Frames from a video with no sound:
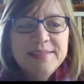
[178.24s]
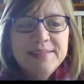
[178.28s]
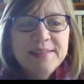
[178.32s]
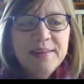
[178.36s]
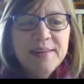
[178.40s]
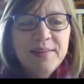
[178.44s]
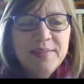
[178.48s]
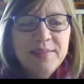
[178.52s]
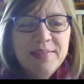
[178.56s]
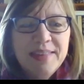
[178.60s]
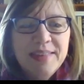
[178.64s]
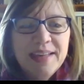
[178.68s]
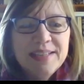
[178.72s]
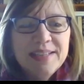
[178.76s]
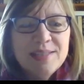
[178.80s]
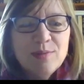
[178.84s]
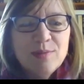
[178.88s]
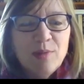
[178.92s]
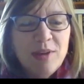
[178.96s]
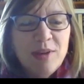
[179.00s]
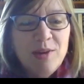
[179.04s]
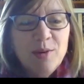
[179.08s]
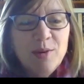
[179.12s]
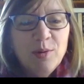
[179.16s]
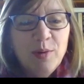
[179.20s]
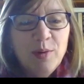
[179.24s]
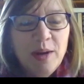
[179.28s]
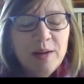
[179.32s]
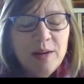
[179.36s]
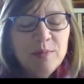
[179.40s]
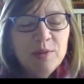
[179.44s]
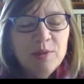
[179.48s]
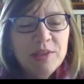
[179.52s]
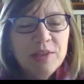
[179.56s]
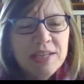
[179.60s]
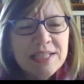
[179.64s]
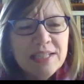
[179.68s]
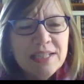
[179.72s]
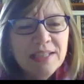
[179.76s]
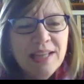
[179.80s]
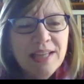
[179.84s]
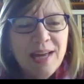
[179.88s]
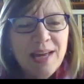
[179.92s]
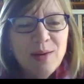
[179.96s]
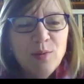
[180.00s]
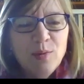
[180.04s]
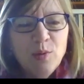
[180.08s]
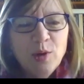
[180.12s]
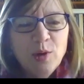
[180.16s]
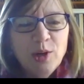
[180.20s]
So that's incredible. That's a
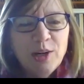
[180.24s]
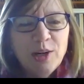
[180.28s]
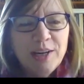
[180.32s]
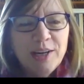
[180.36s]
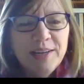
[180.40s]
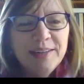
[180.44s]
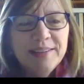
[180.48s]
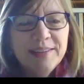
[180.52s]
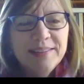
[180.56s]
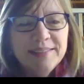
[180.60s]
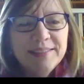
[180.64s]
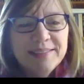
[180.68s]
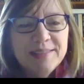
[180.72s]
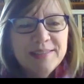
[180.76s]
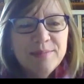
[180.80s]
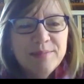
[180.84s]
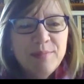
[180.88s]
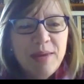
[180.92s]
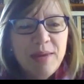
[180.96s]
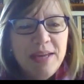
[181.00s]
lot of work. It's amazing.